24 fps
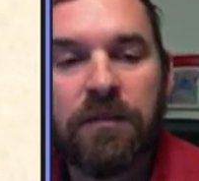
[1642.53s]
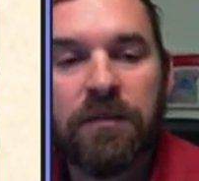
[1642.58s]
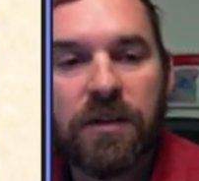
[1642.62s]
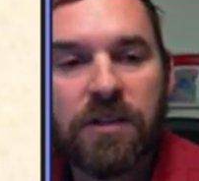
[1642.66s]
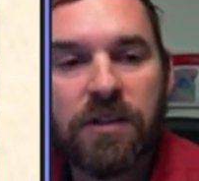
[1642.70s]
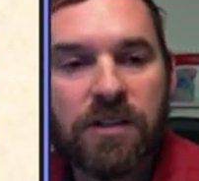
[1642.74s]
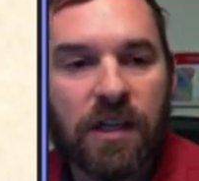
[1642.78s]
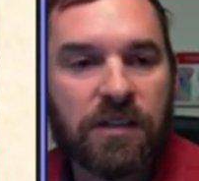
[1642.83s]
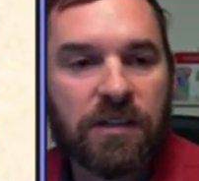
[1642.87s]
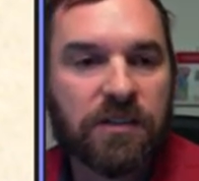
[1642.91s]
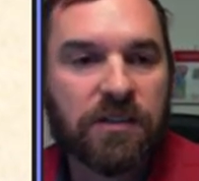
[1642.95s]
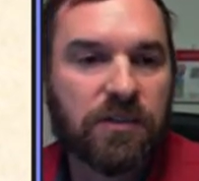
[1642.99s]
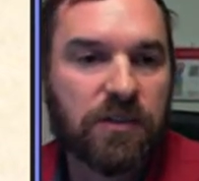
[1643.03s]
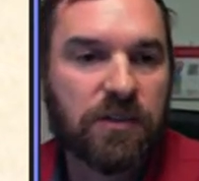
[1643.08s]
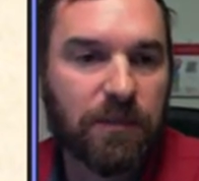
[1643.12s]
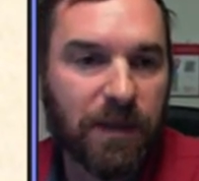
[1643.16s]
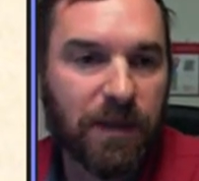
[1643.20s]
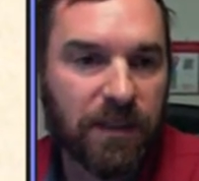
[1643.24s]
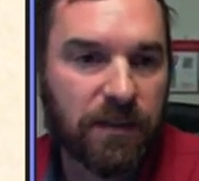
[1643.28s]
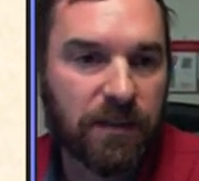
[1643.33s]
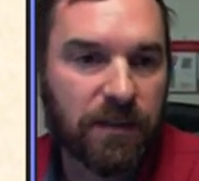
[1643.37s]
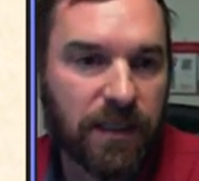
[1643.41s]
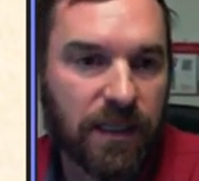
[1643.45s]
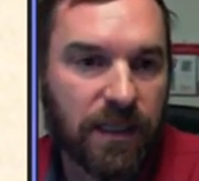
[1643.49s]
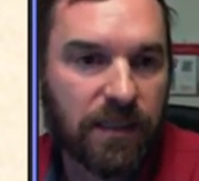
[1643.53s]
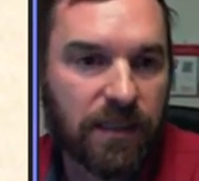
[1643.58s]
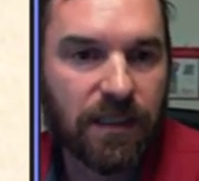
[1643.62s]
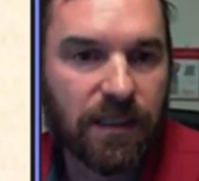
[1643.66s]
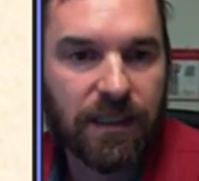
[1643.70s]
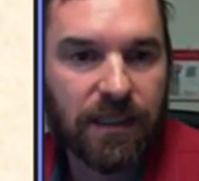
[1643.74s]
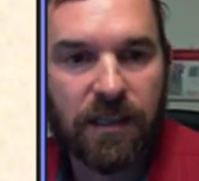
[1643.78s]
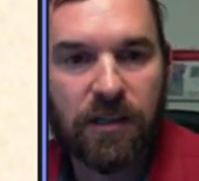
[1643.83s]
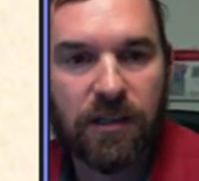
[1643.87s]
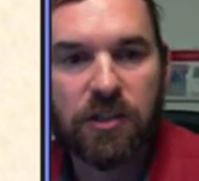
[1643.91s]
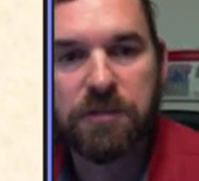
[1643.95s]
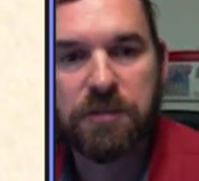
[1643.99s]
there's also some other things
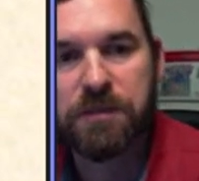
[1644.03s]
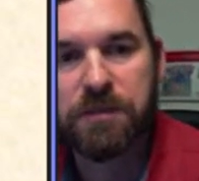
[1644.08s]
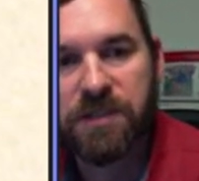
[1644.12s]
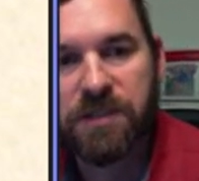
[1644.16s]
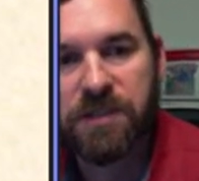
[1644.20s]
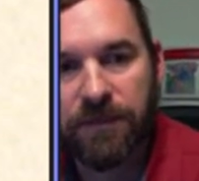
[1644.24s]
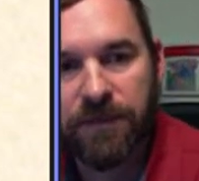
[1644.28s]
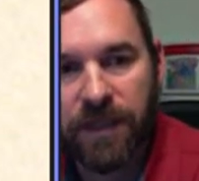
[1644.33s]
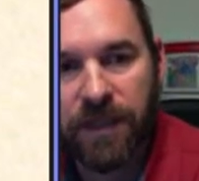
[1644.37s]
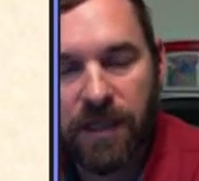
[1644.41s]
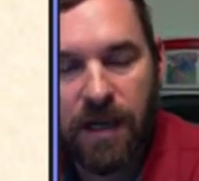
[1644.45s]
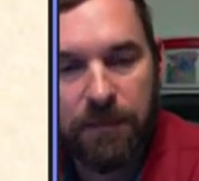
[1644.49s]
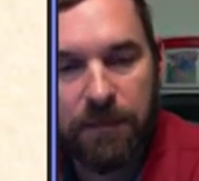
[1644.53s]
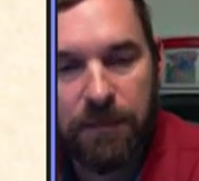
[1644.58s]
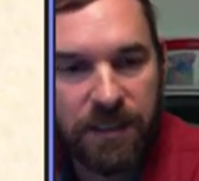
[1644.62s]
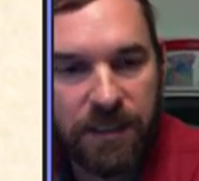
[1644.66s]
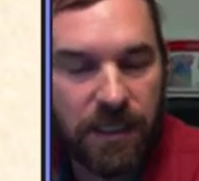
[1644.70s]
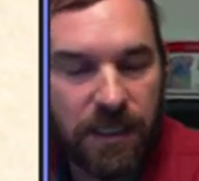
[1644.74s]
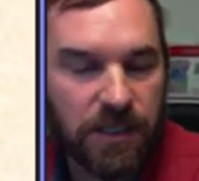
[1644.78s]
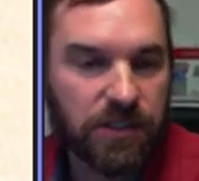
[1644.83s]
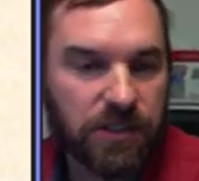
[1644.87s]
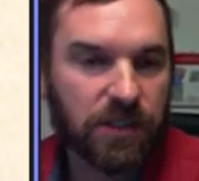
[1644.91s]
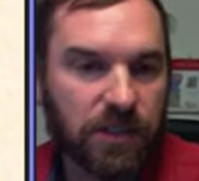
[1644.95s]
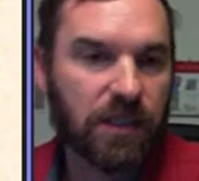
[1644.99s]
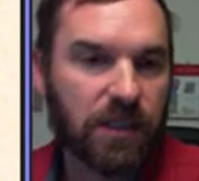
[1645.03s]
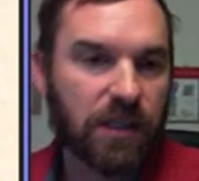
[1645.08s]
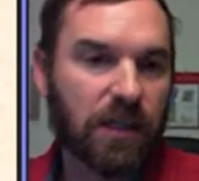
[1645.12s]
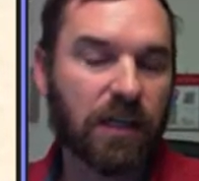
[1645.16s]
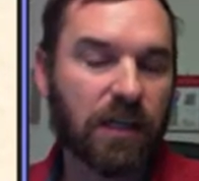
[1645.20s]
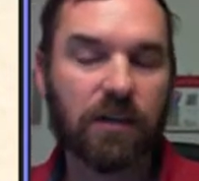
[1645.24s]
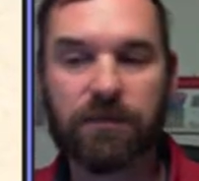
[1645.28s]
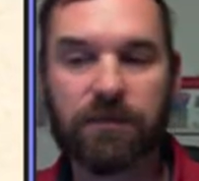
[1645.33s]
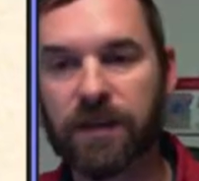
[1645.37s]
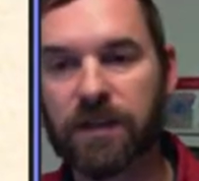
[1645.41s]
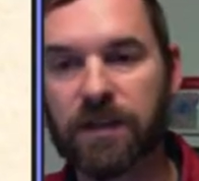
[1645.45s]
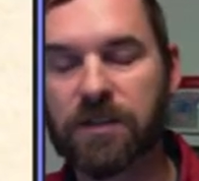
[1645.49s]
like interspecific competition and
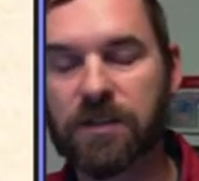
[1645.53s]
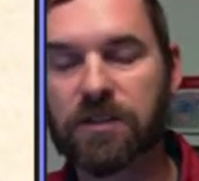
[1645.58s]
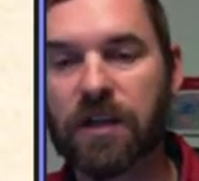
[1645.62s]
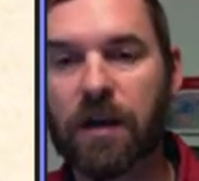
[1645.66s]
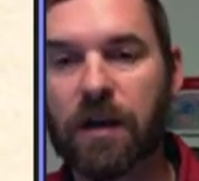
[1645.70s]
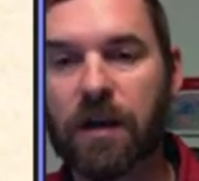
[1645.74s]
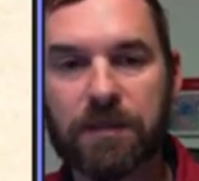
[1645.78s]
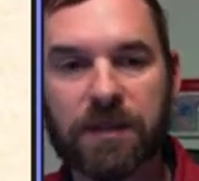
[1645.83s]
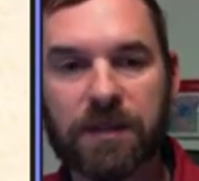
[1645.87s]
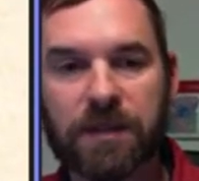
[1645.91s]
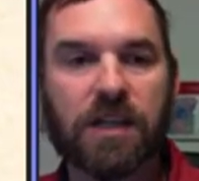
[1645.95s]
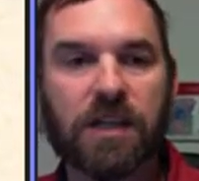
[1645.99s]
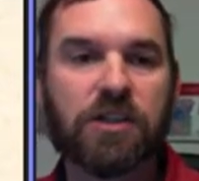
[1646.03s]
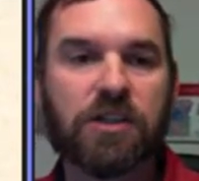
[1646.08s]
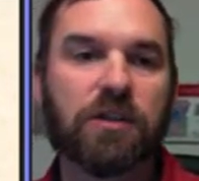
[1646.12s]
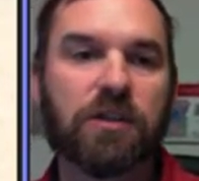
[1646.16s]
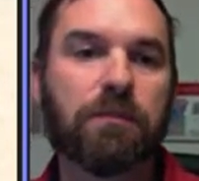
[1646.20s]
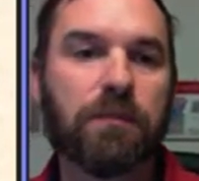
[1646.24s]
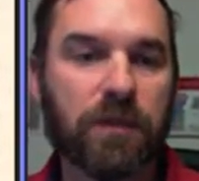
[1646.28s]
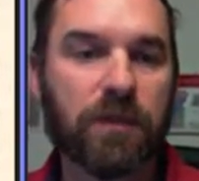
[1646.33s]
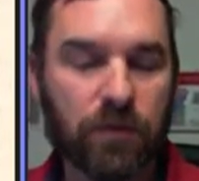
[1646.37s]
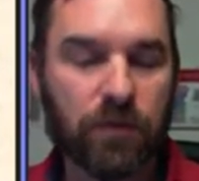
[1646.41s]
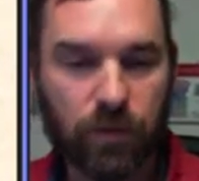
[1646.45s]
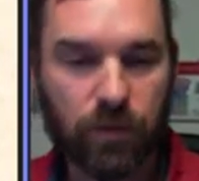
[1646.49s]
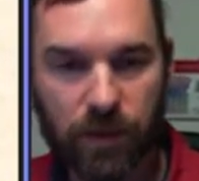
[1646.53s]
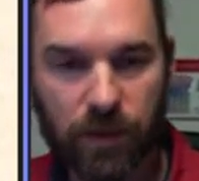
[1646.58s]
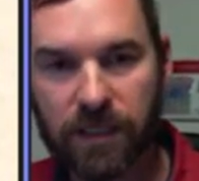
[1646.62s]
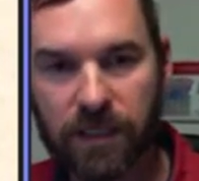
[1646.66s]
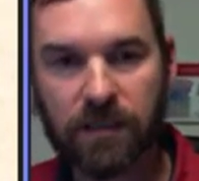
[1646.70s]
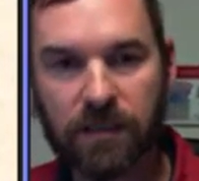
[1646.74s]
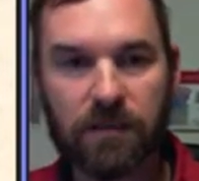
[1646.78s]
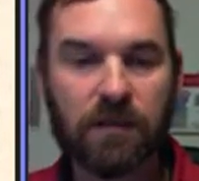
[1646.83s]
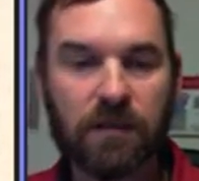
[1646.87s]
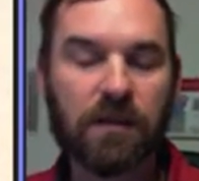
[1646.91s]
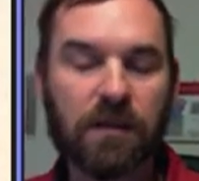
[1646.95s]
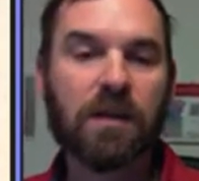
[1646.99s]
interference competition
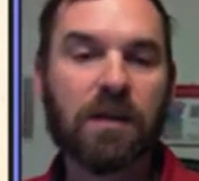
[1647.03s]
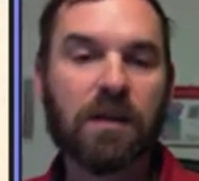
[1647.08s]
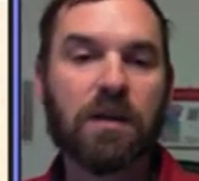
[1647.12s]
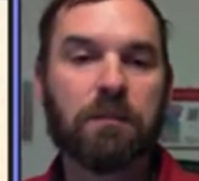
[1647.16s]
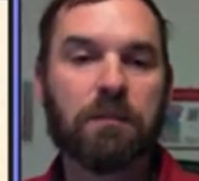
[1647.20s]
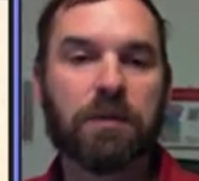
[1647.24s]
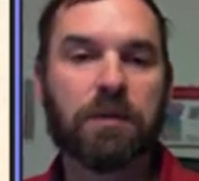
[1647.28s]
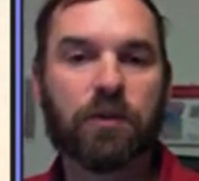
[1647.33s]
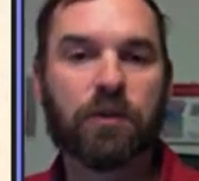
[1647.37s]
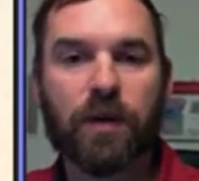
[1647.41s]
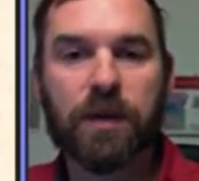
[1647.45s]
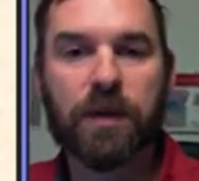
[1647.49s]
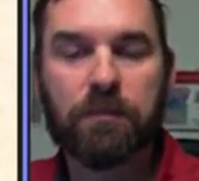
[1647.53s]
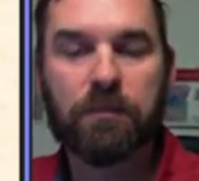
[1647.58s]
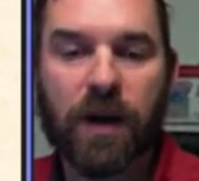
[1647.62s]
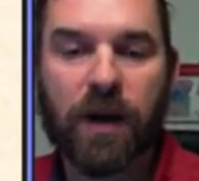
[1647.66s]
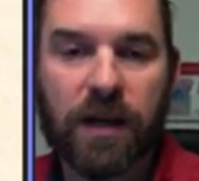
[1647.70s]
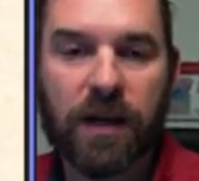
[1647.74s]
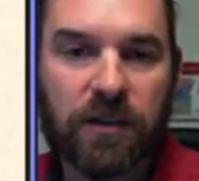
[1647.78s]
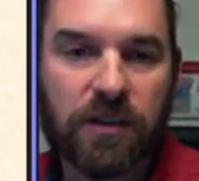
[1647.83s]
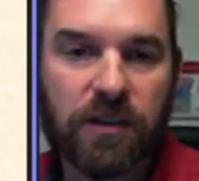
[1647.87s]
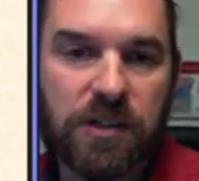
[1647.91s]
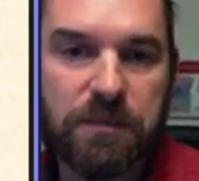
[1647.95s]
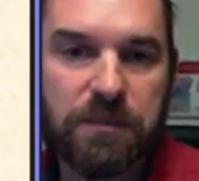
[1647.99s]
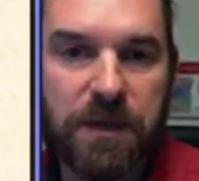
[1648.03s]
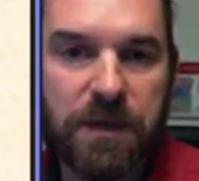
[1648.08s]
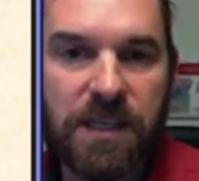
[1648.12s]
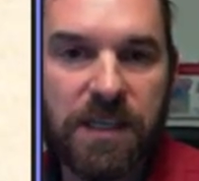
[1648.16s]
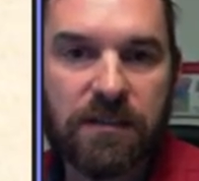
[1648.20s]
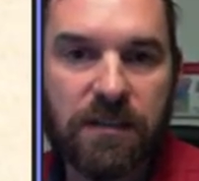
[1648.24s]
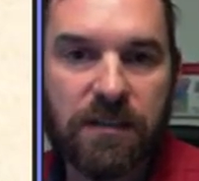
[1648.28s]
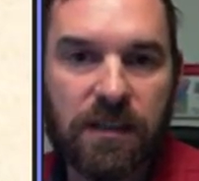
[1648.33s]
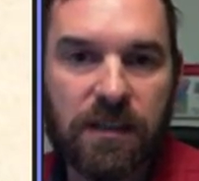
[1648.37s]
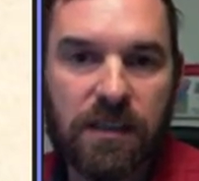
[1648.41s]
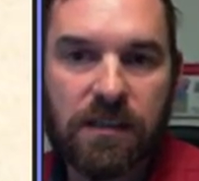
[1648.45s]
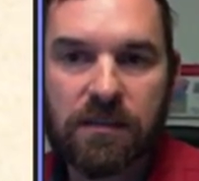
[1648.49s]
between between predator
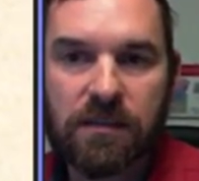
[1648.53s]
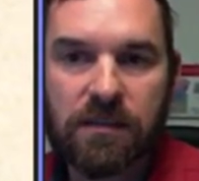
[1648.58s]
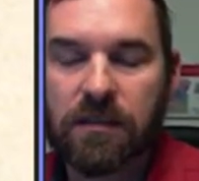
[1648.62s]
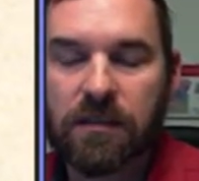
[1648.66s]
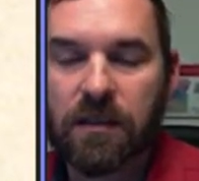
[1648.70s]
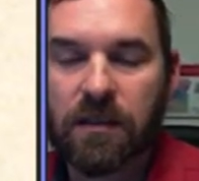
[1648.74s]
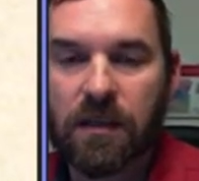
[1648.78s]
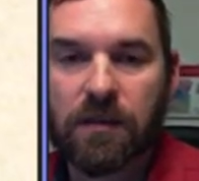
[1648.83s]
species.